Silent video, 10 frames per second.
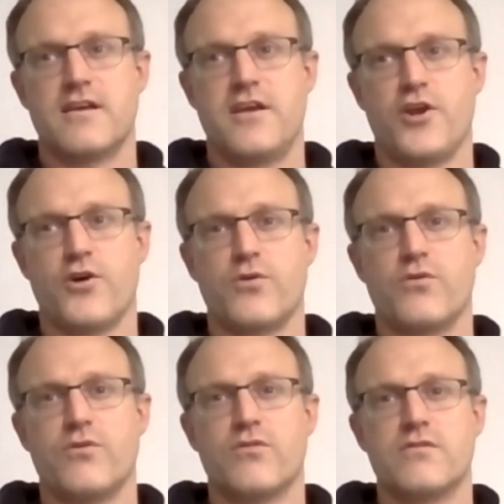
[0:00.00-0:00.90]
you
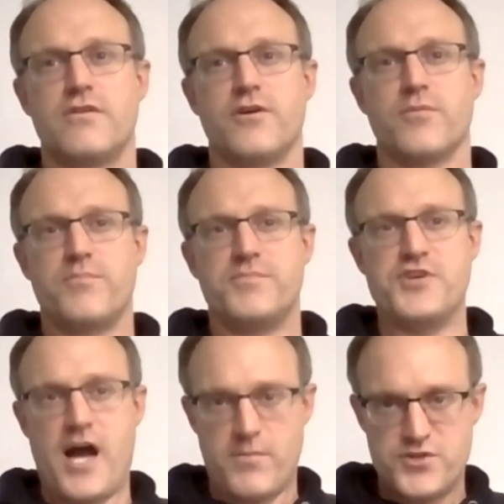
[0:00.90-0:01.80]
know, your
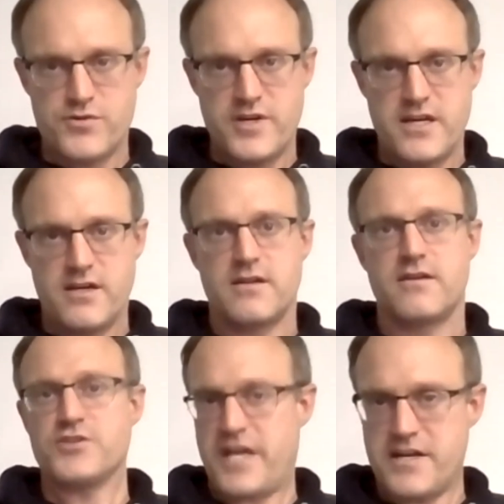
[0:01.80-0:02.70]
geometry,
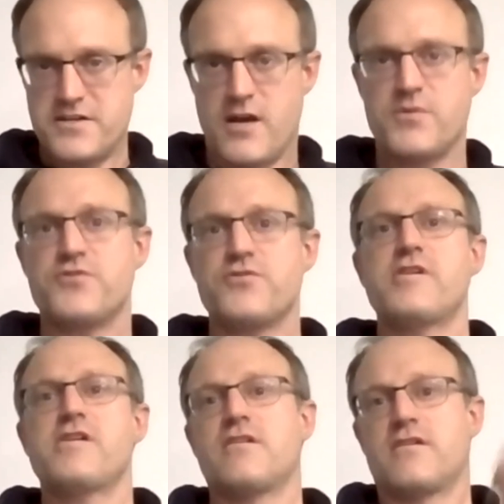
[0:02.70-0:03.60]
your scan
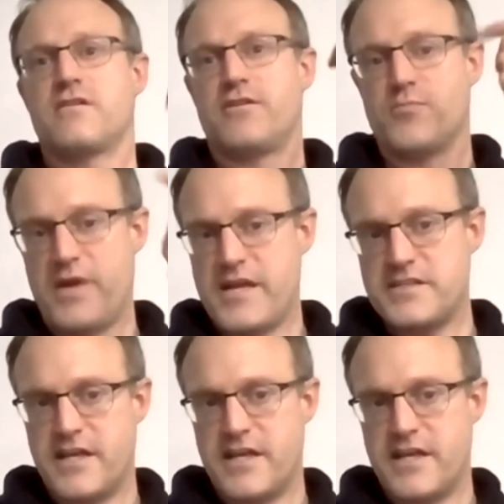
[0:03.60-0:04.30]
geometry, your base